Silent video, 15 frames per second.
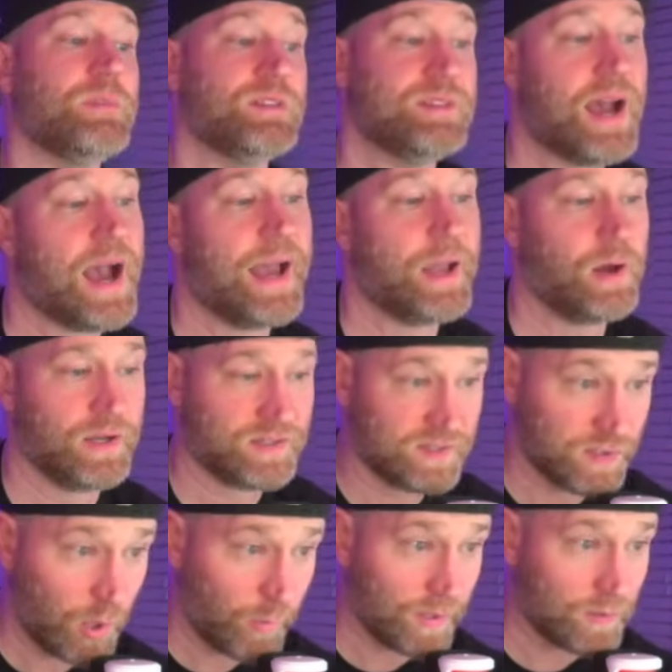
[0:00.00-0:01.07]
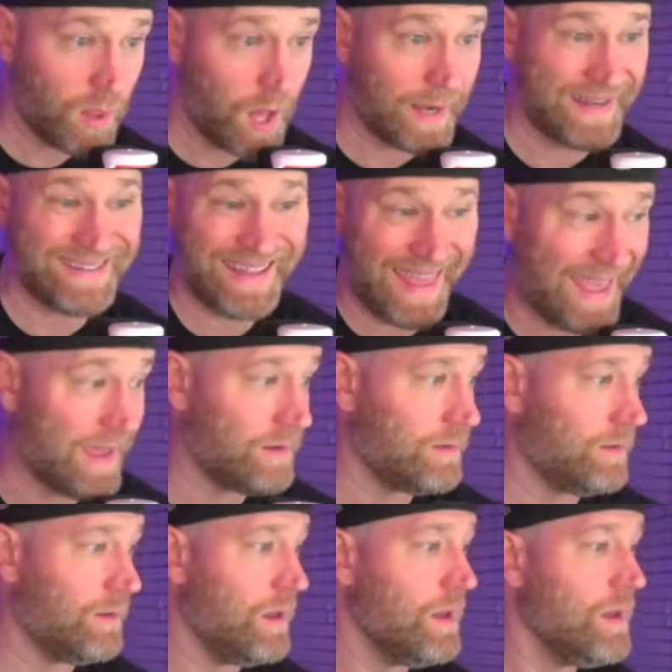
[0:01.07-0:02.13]
to die on a snowy lawn in
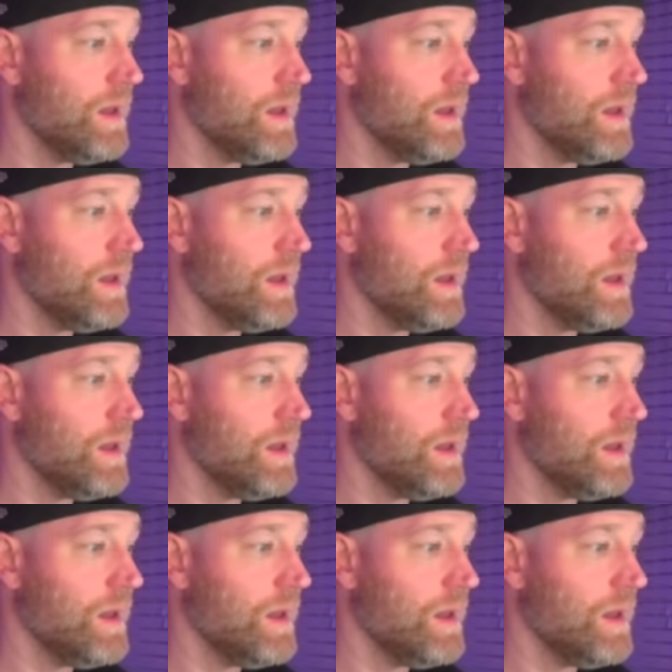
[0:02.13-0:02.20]
Canton,